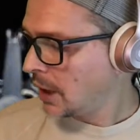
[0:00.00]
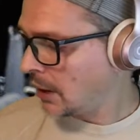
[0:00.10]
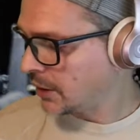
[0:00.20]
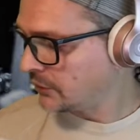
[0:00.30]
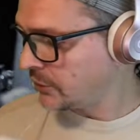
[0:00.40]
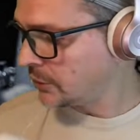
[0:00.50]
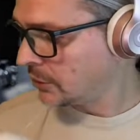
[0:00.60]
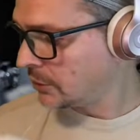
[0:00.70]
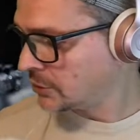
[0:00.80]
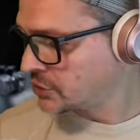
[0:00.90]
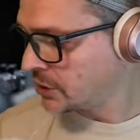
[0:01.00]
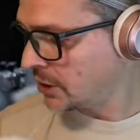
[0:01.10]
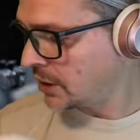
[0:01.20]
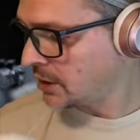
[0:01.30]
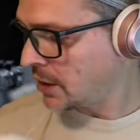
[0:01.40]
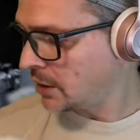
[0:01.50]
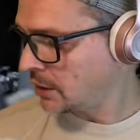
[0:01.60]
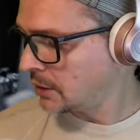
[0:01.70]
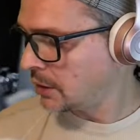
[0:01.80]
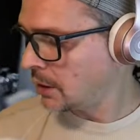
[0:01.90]
I'll get the alert and shit like that.
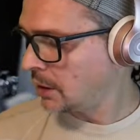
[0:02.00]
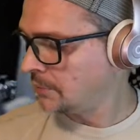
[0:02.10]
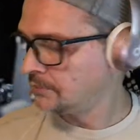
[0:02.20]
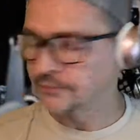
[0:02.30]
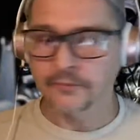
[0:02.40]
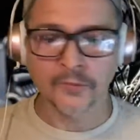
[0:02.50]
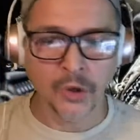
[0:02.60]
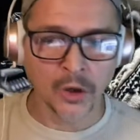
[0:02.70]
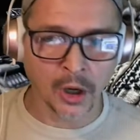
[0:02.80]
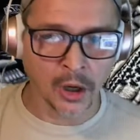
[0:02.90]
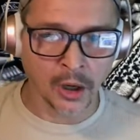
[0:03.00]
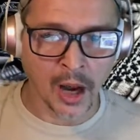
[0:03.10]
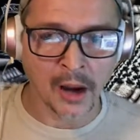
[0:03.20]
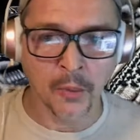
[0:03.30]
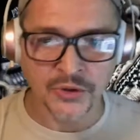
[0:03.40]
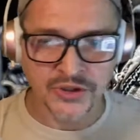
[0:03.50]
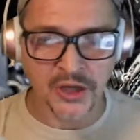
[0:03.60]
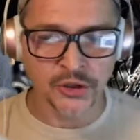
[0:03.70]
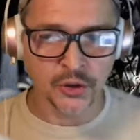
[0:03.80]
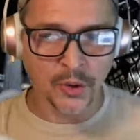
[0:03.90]
And um, uh, I will
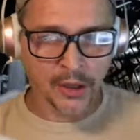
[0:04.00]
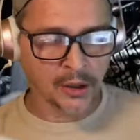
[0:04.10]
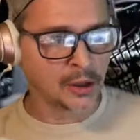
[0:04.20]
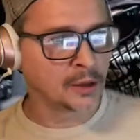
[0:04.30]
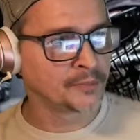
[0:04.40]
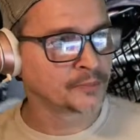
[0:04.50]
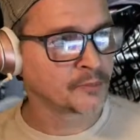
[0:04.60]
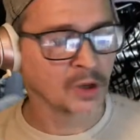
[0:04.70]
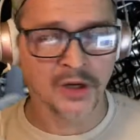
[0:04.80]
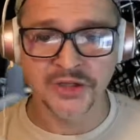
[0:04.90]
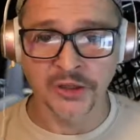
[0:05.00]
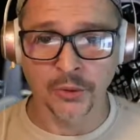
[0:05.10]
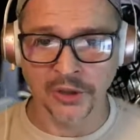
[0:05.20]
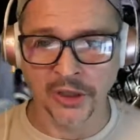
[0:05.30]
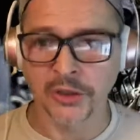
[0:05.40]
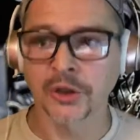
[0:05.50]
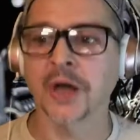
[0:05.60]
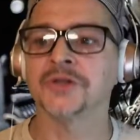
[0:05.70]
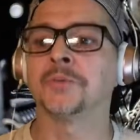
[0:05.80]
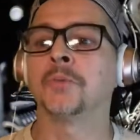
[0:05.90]
send you a. will uh, send you a link, and you
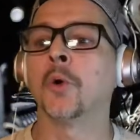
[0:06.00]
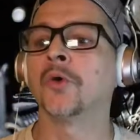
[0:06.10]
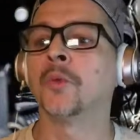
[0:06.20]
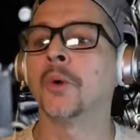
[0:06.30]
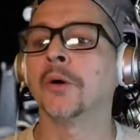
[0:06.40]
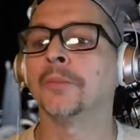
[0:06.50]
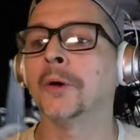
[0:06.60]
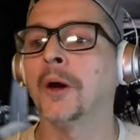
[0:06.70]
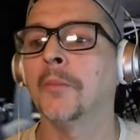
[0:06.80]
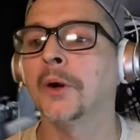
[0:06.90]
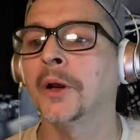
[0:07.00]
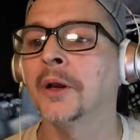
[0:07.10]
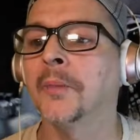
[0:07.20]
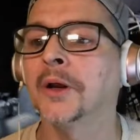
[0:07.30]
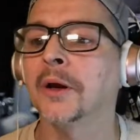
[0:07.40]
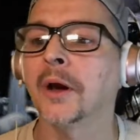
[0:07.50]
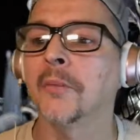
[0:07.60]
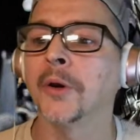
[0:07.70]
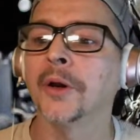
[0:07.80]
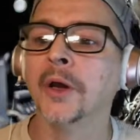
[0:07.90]
guys more than welcome to come on. Anybody could
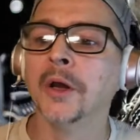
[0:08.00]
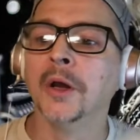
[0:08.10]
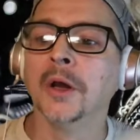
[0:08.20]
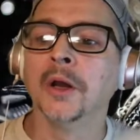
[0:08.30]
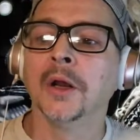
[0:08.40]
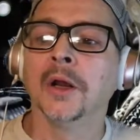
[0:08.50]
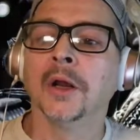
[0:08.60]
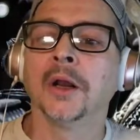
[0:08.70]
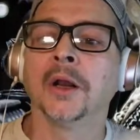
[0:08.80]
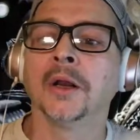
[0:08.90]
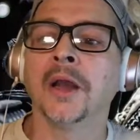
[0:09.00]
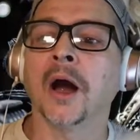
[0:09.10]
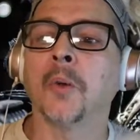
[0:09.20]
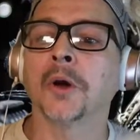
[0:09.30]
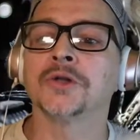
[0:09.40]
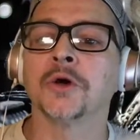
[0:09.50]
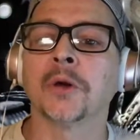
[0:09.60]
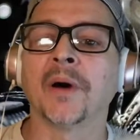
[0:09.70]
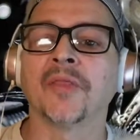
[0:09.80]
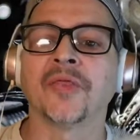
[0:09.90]
come on. Now, I want to talk
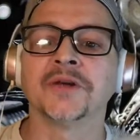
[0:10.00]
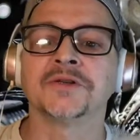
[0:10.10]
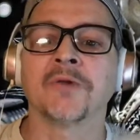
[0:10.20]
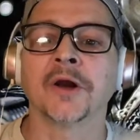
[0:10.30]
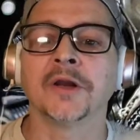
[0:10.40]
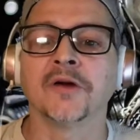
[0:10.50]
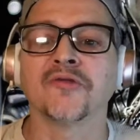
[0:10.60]
about this right here